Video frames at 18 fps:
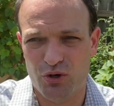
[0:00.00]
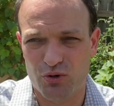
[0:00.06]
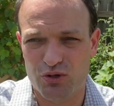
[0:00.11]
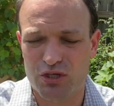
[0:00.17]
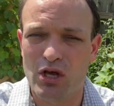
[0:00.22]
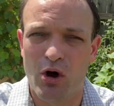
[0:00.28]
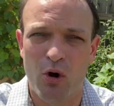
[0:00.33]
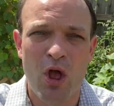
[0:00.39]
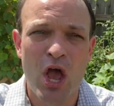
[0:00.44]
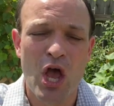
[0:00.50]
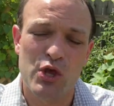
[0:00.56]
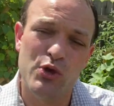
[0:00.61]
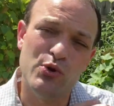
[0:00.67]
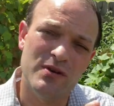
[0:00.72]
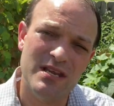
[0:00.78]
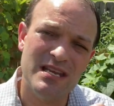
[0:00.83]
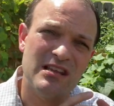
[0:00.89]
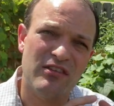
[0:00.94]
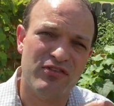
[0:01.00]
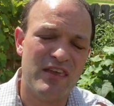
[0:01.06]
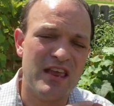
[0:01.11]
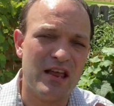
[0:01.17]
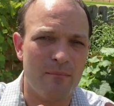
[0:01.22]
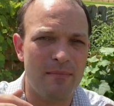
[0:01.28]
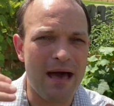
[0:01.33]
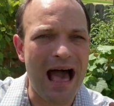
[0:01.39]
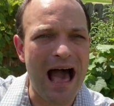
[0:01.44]
So you need to think
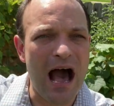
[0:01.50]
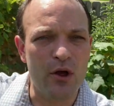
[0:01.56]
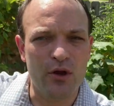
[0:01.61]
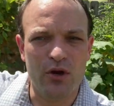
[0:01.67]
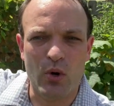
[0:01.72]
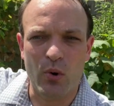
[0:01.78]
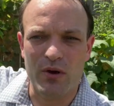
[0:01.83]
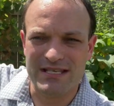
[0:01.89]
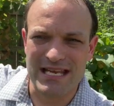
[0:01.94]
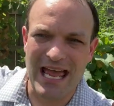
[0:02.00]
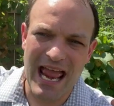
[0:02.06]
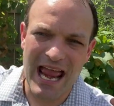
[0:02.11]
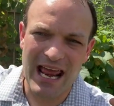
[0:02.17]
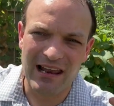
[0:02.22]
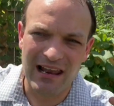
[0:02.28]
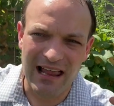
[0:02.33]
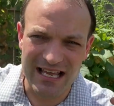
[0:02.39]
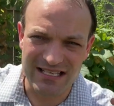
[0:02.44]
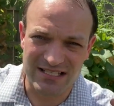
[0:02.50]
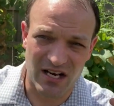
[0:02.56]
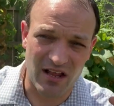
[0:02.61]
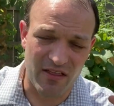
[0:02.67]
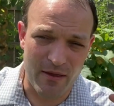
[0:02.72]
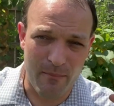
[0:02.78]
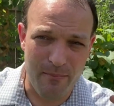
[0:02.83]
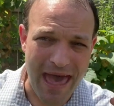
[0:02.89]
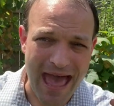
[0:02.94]
about how you're going to analyze it on
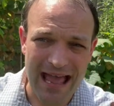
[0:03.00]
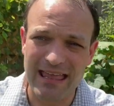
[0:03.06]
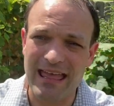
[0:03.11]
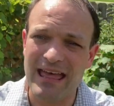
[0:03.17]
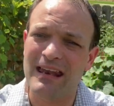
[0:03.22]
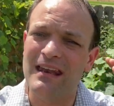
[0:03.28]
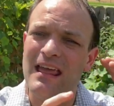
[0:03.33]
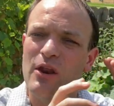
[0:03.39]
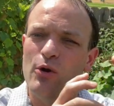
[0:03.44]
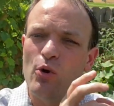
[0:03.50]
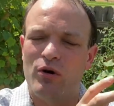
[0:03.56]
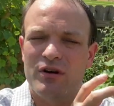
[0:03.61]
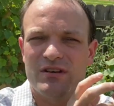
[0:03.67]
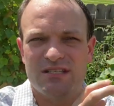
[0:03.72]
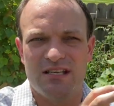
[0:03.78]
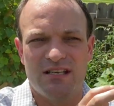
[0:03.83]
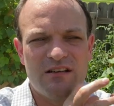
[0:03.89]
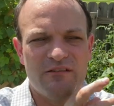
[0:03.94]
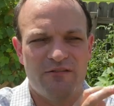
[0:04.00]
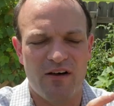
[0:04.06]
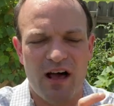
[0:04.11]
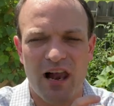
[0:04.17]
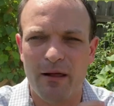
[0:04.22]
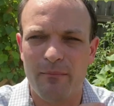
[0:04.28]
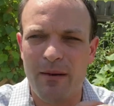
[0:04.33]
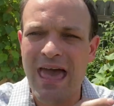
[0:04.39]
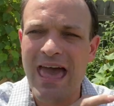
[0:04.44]
the back end in order to
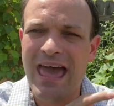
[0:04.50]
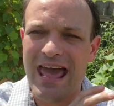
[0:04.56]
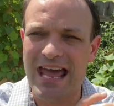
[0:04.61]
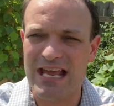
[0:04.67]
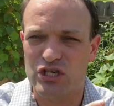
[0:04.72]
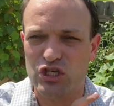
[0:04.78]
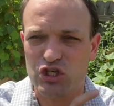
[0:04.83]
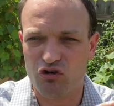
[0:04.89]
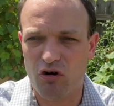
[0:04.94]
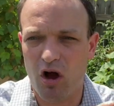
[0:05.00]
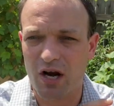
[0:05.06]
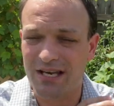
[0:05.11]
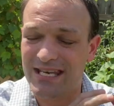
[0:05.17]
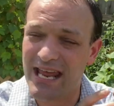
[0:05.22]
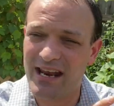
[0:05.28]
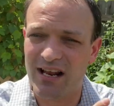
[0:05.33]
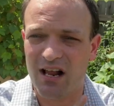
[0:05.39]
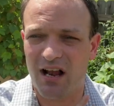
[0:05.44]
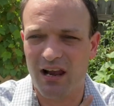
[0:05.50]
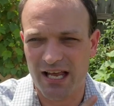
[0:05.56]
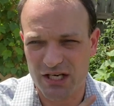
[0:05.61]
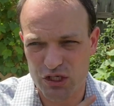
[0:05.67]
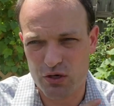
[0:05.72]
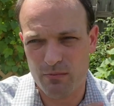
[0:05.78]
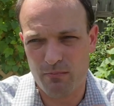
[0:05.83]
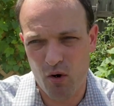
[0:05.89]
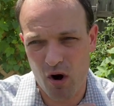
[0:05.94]
develop a strong data
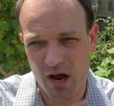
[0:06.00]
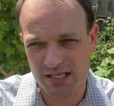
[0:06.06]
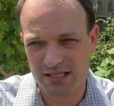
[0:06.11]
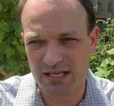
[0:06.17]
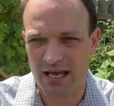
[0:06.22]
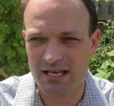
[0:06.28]
collection process.